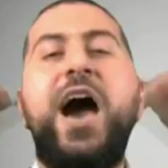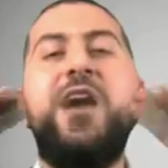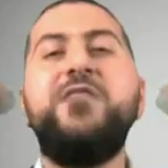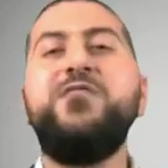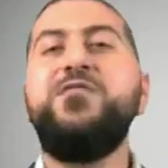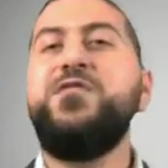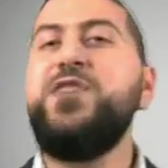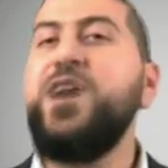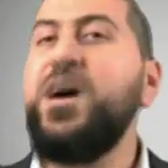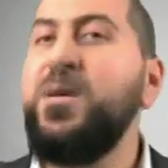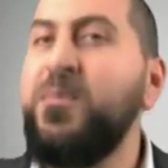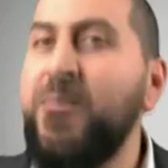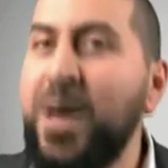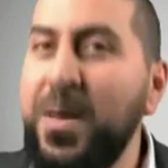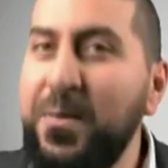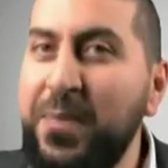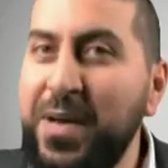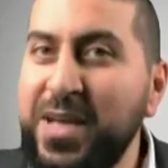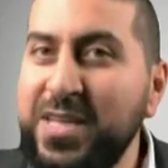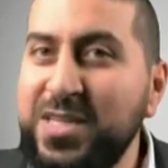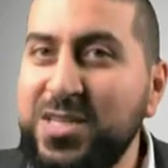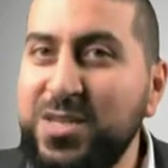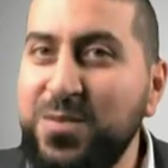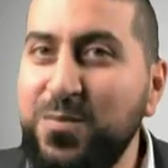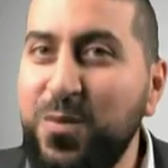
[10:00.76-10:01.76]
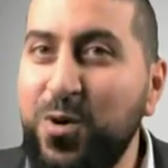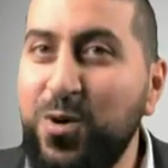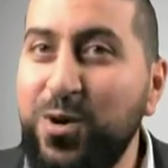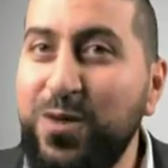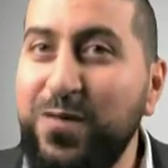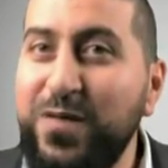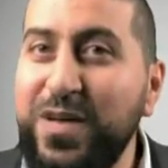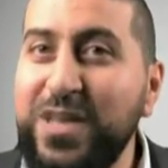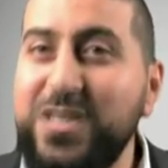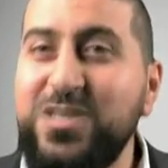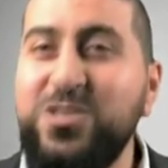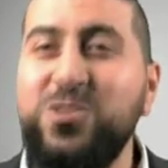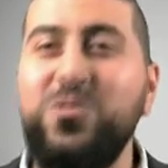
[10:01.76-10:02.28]
I've done my best to
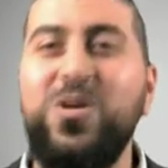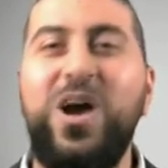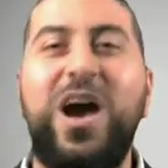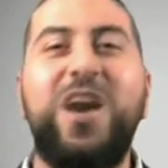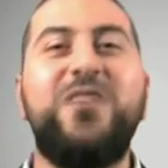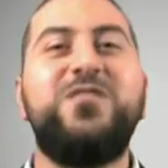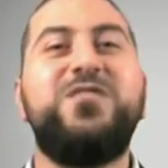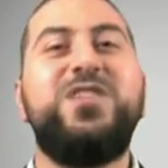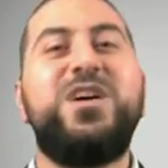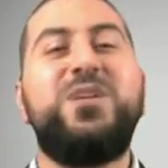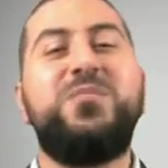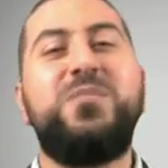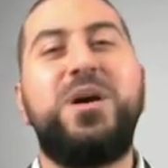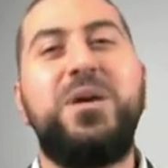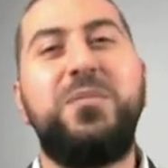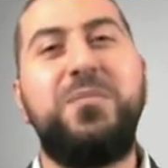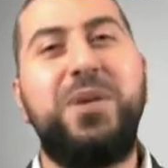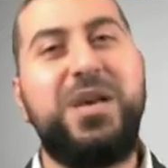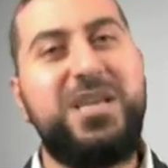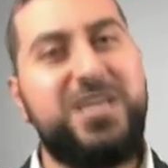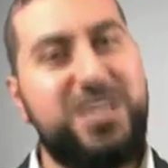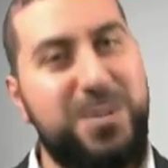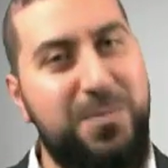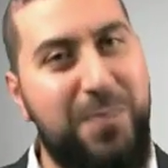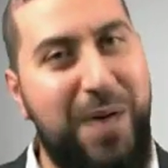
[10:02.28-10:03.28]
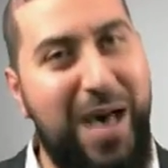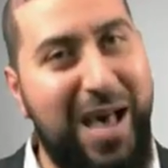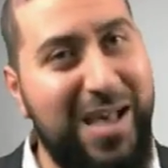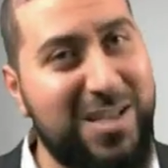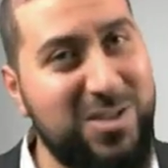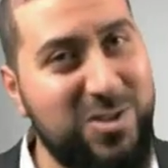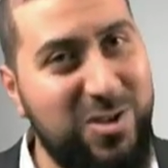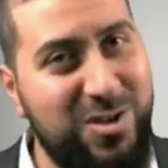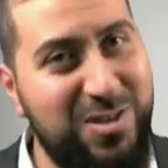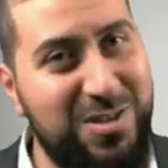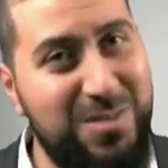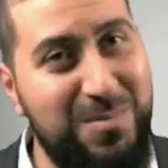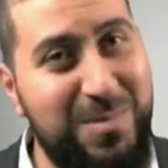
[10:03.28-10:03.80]
motivate you. I've done my best to
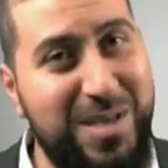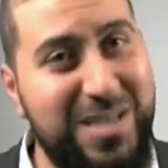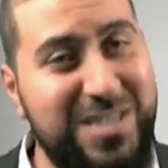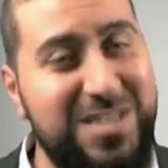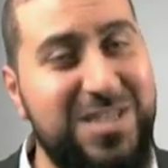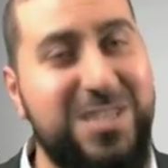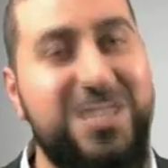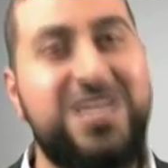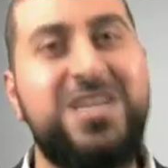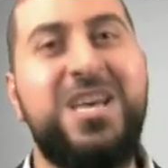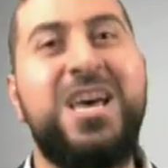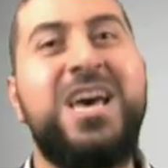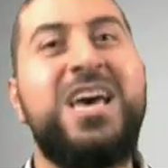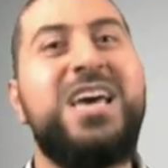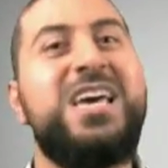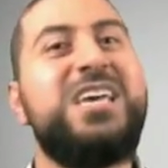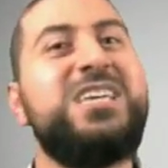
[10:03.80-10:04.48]
pass on the message.